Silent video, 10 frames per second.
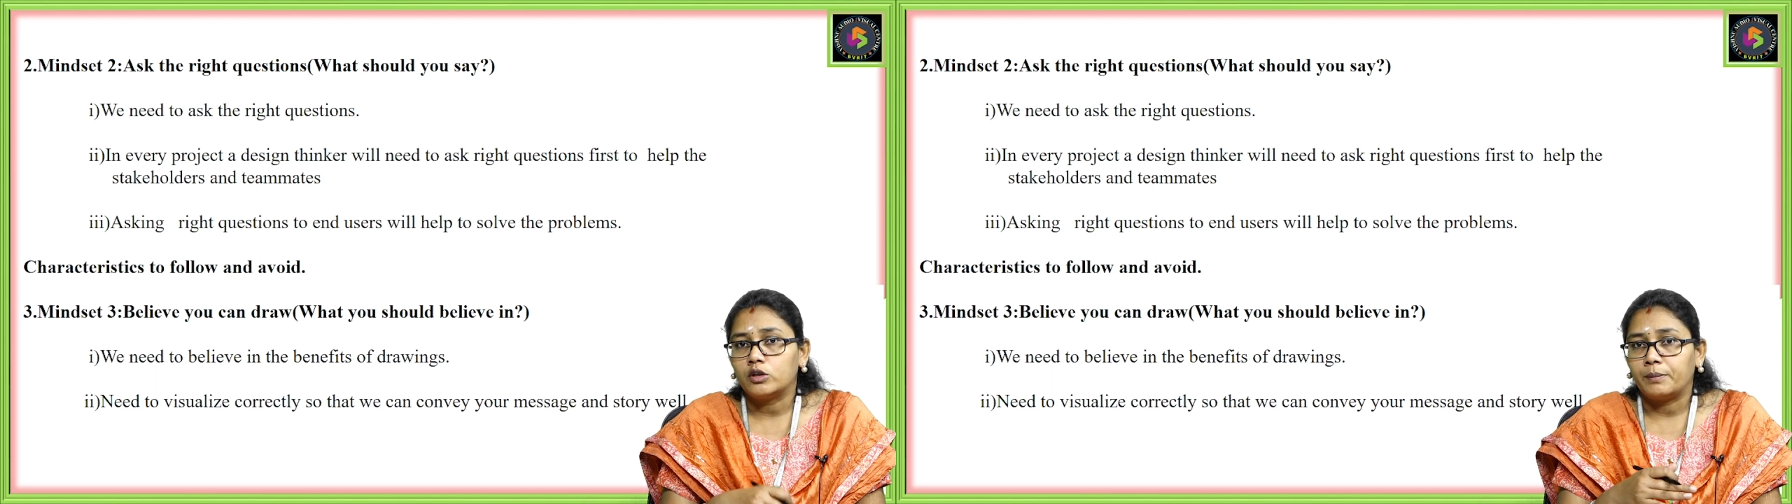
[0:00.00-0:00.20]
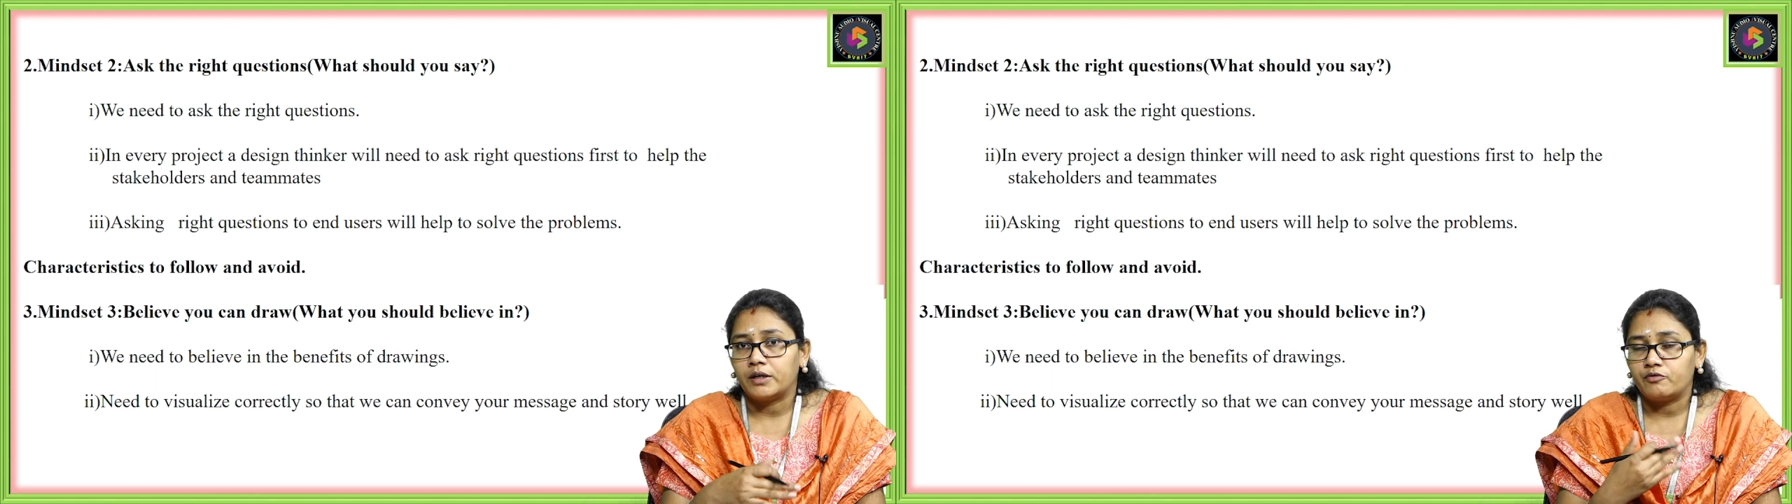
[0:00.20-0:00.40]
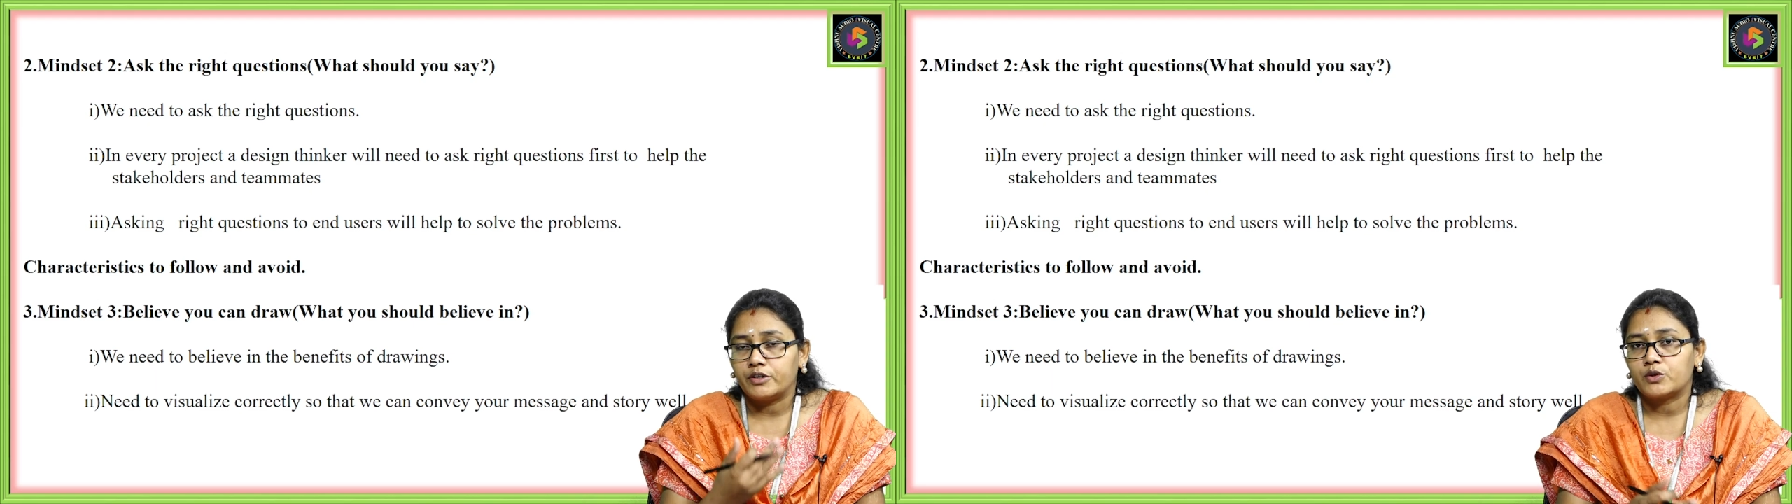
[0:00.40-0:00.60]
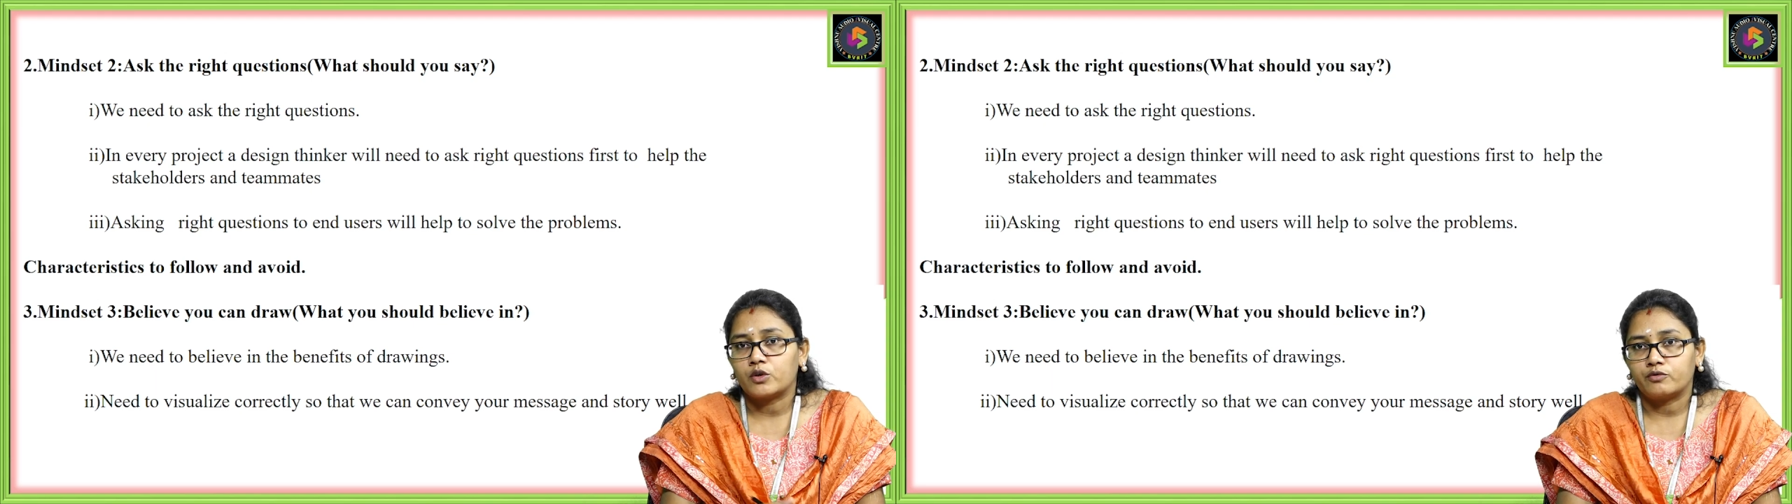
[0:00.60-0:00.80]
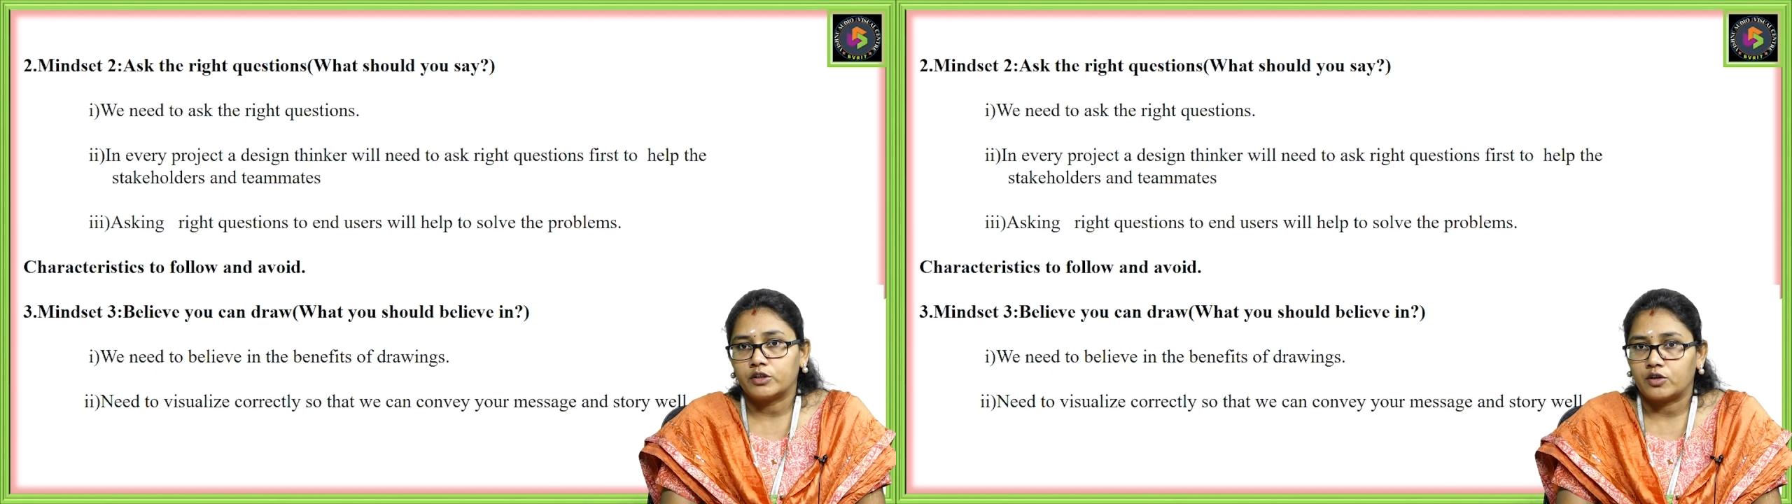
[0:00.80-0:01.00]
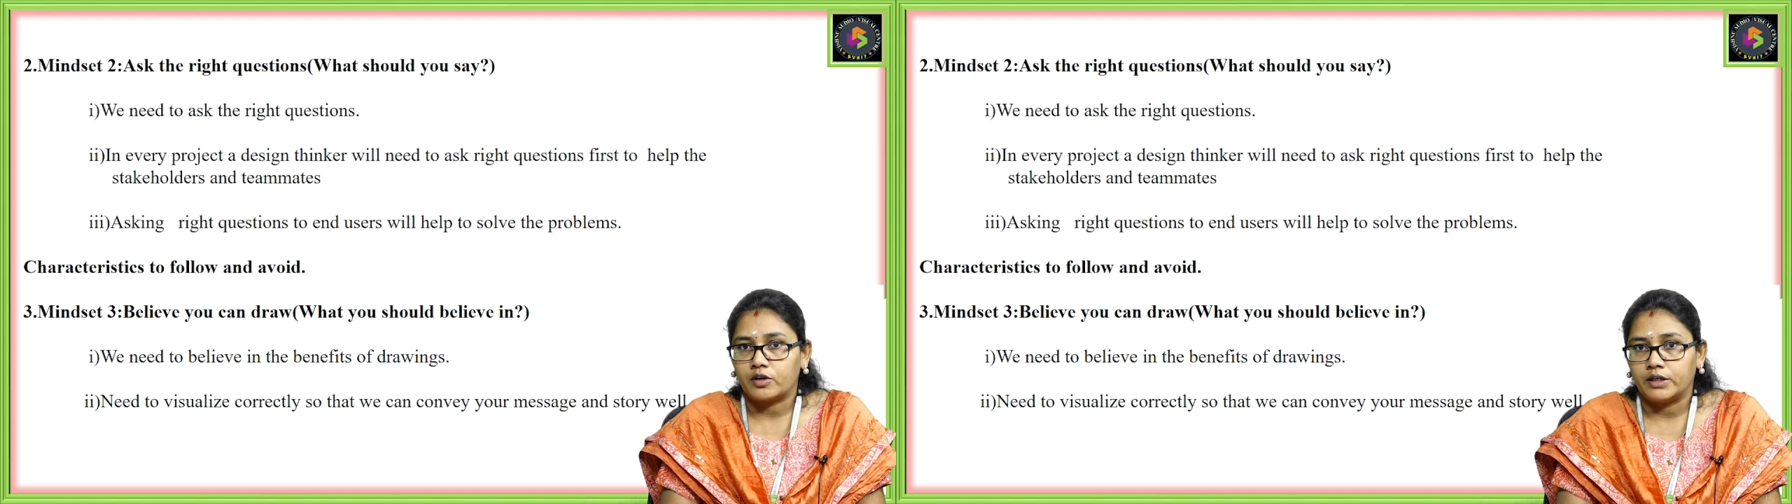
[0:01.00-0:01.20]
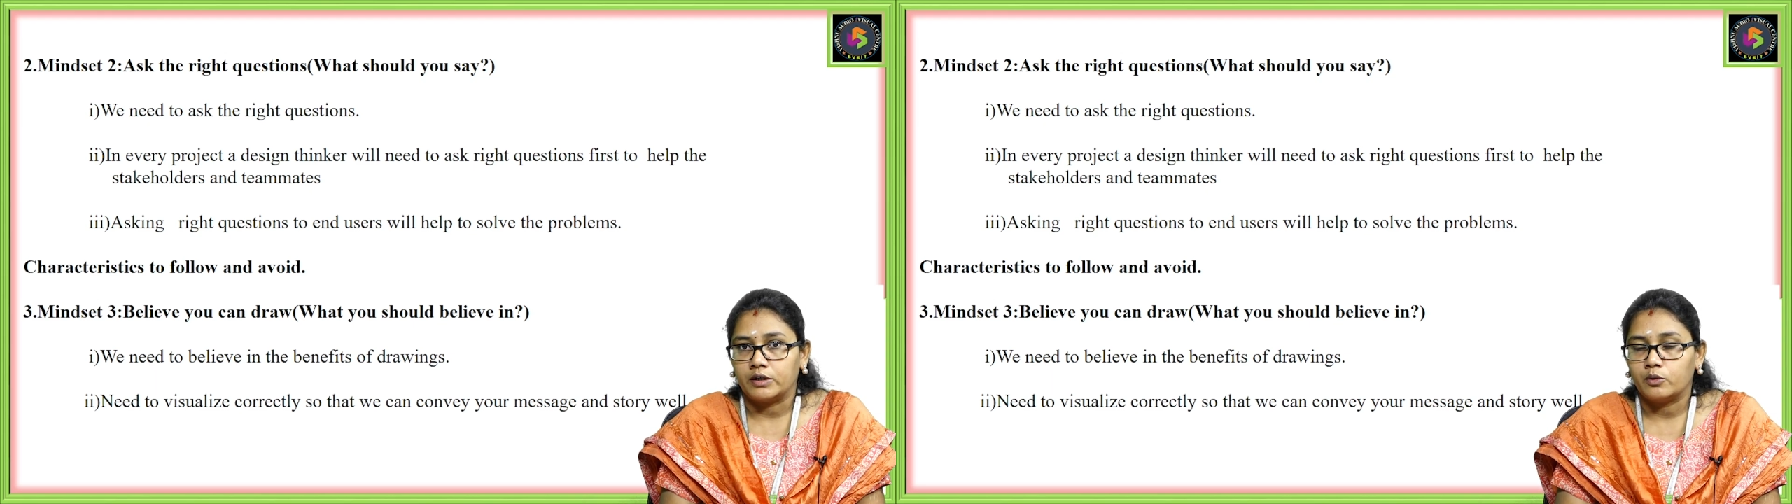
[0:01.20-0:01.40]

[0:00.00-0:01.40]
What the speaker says: the benefits of a drawing.